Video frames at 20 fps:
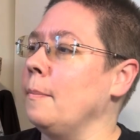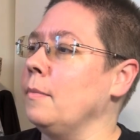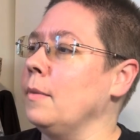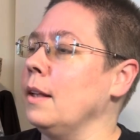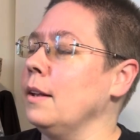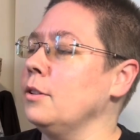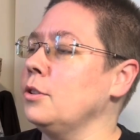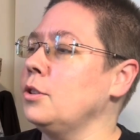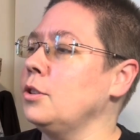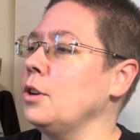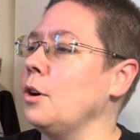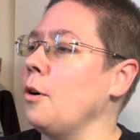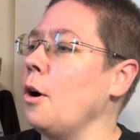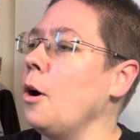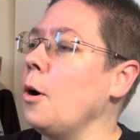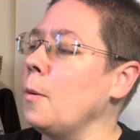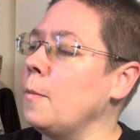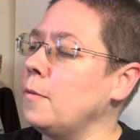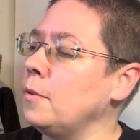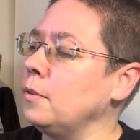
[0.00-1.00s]
So
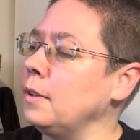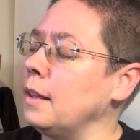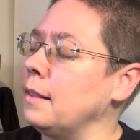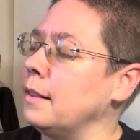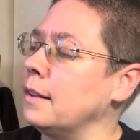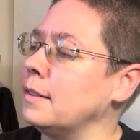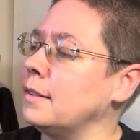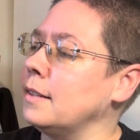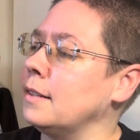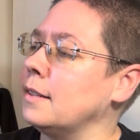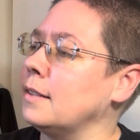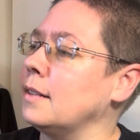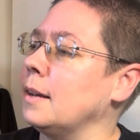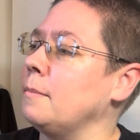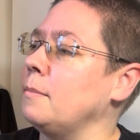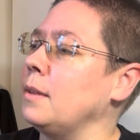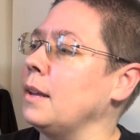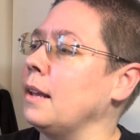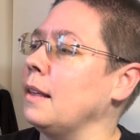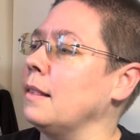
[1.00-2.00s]
hopefully this is
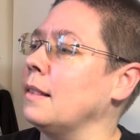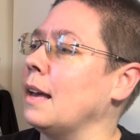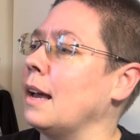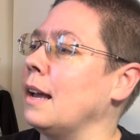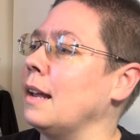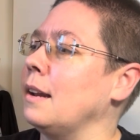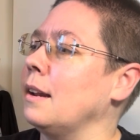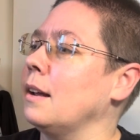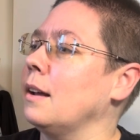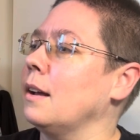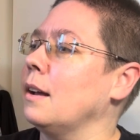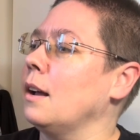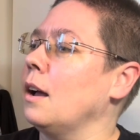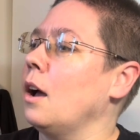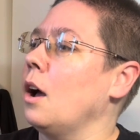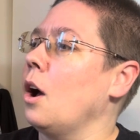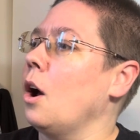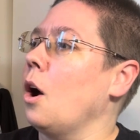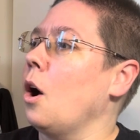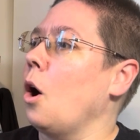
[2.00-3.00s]
something that,
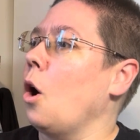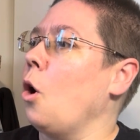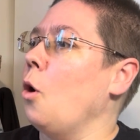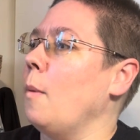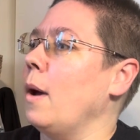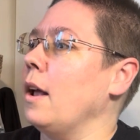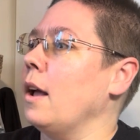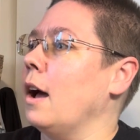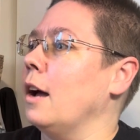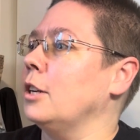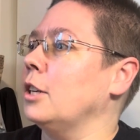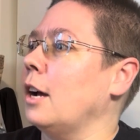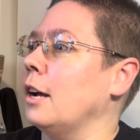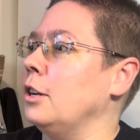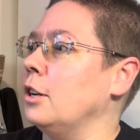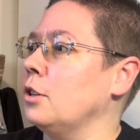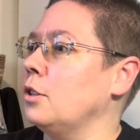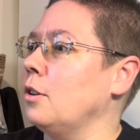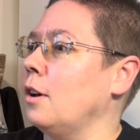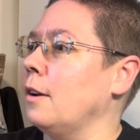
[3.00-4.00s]
oh my gosh, I
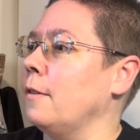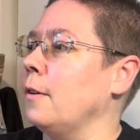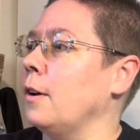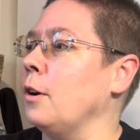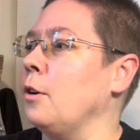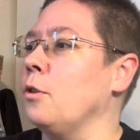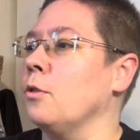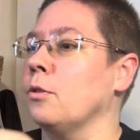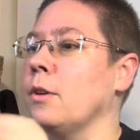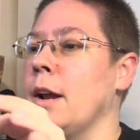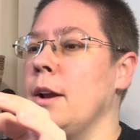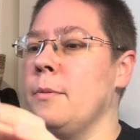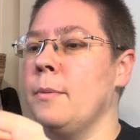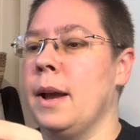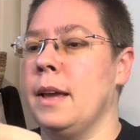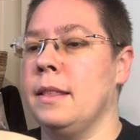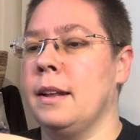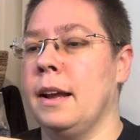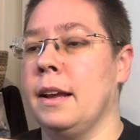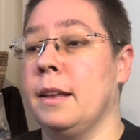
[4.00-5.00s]
just thought of a great
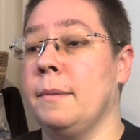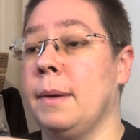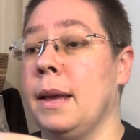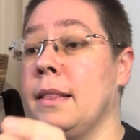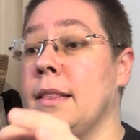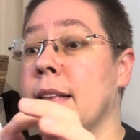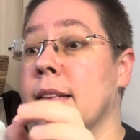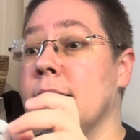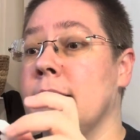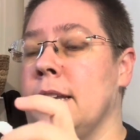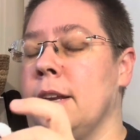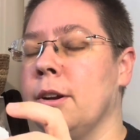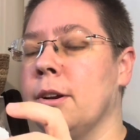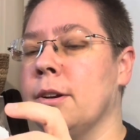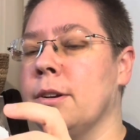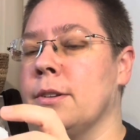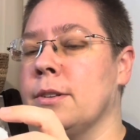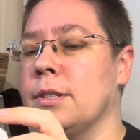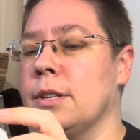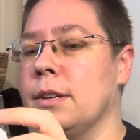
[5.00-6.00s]
way that I can make these
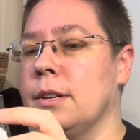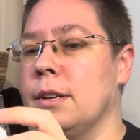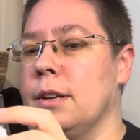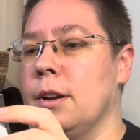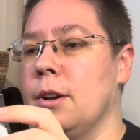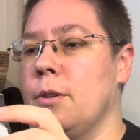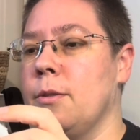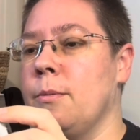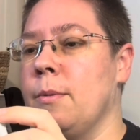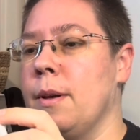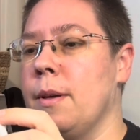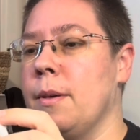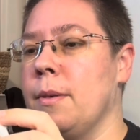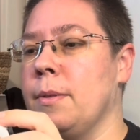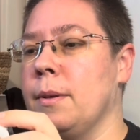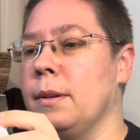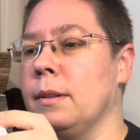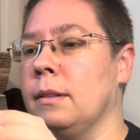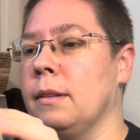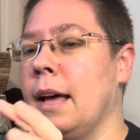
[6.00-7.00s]
ears with
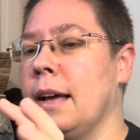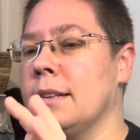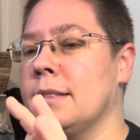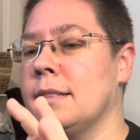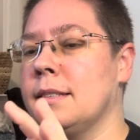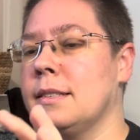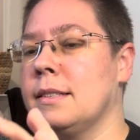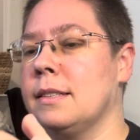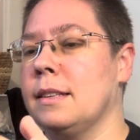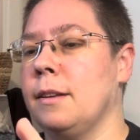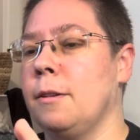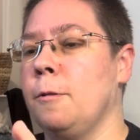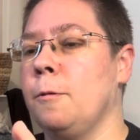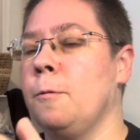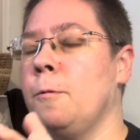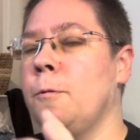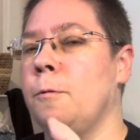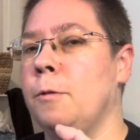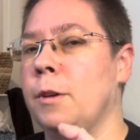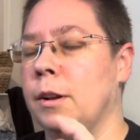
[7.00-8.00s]
less
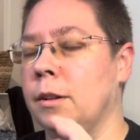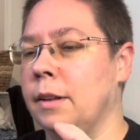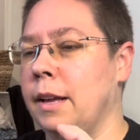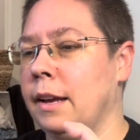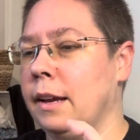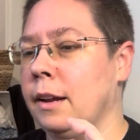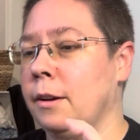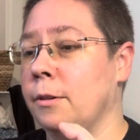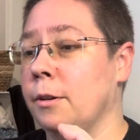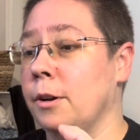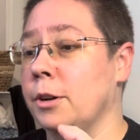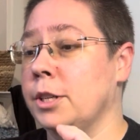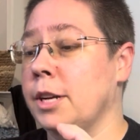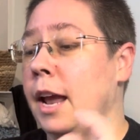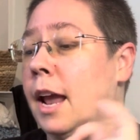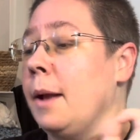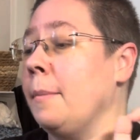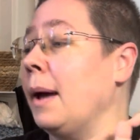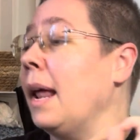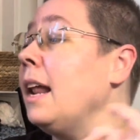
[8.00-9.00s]
fiddling and
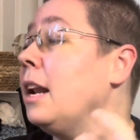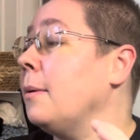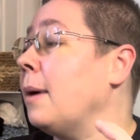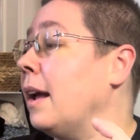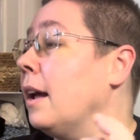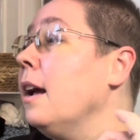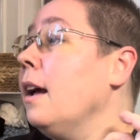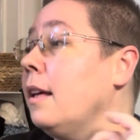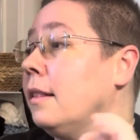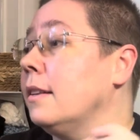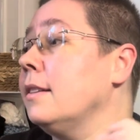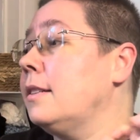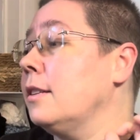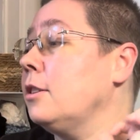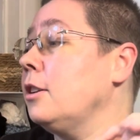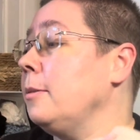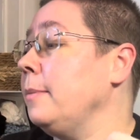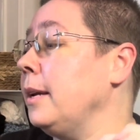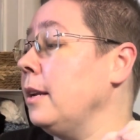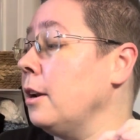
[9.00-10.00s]
crocheting. But anyway, this is
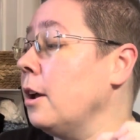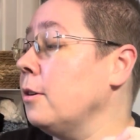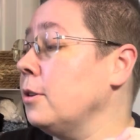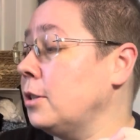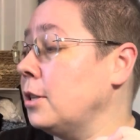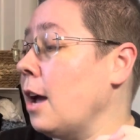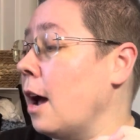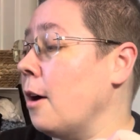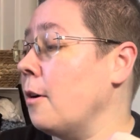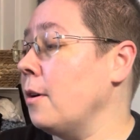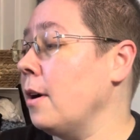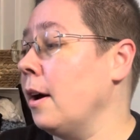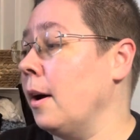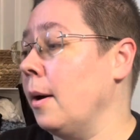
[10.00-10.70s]
going to be no sew.